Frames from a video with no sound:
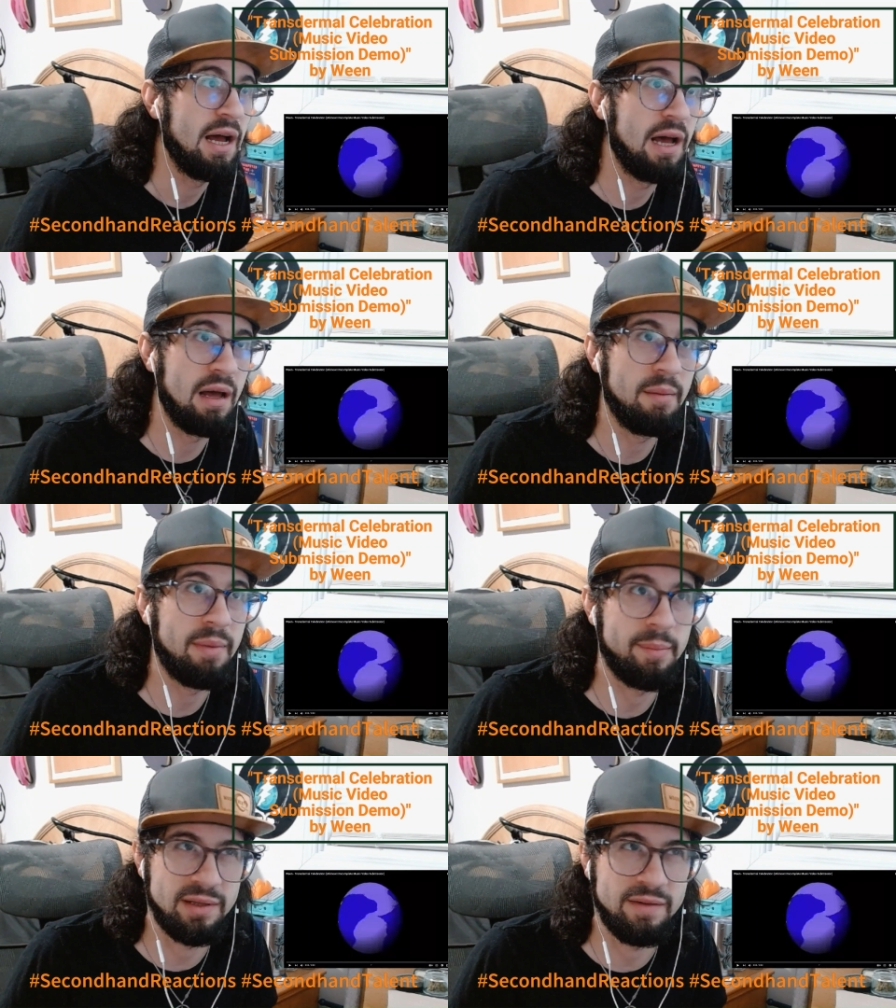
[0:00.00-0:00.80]

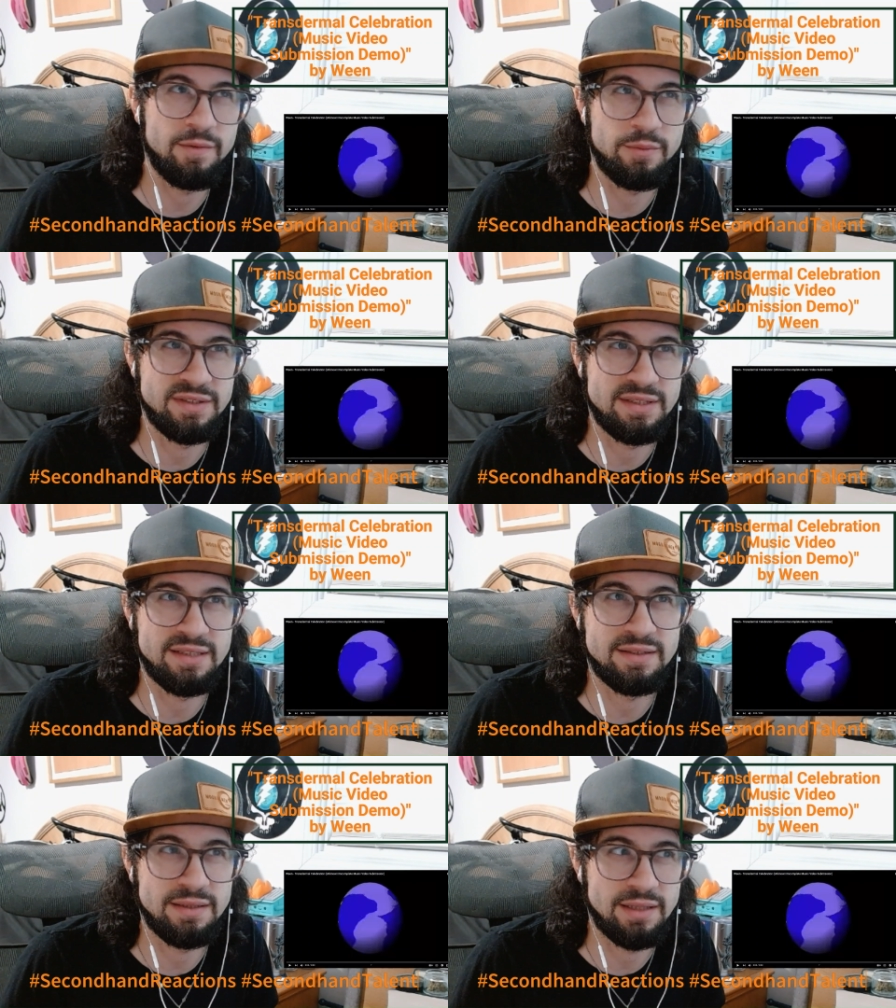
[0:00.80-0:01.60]
Um, I believe it was
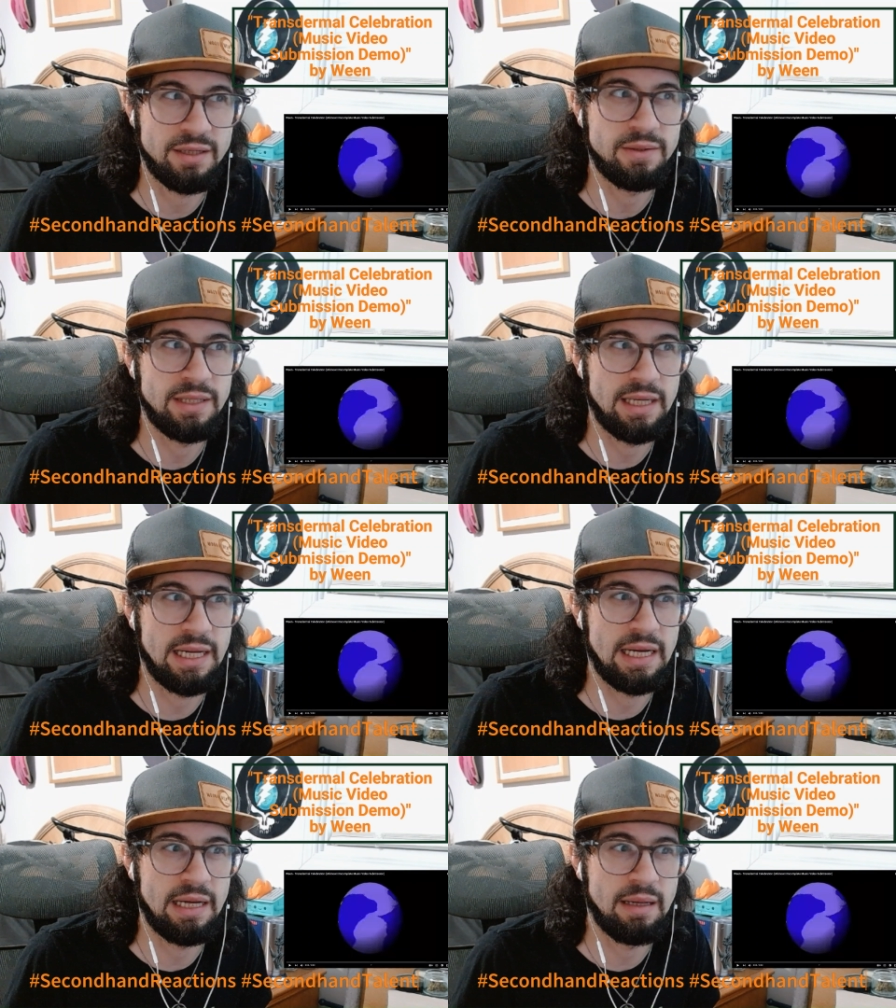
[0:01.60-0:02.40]
Disney though.
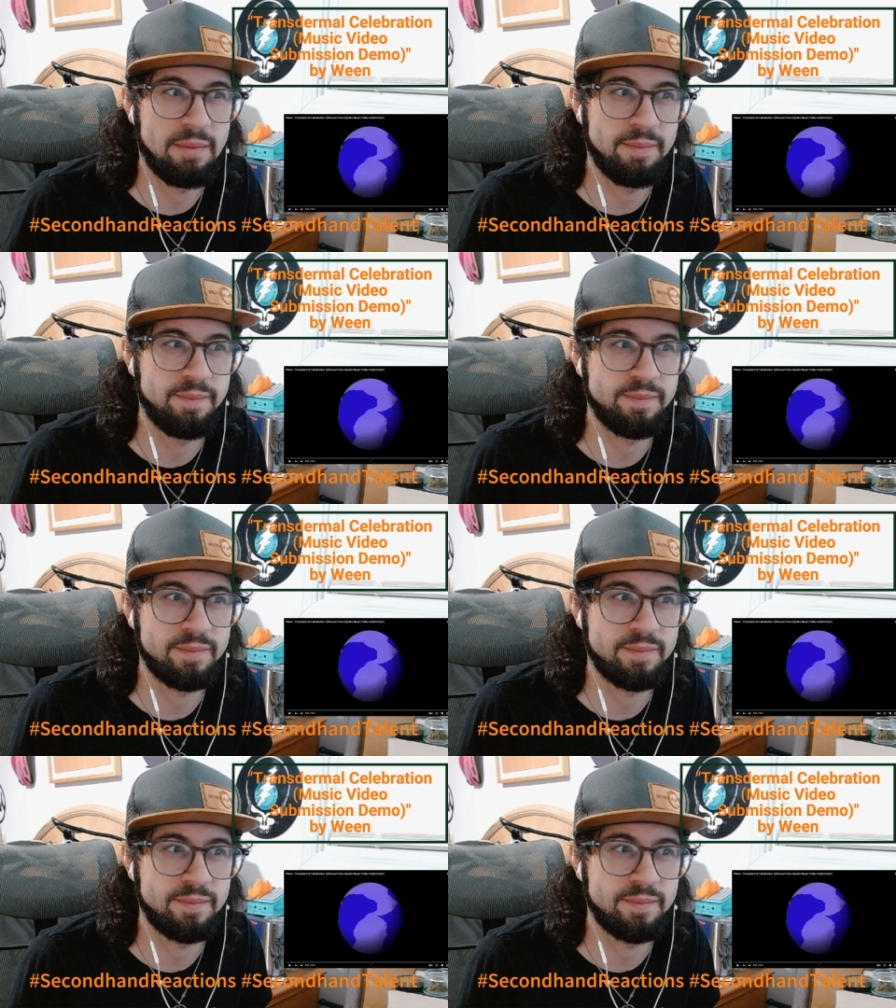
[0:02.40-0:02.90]
Um,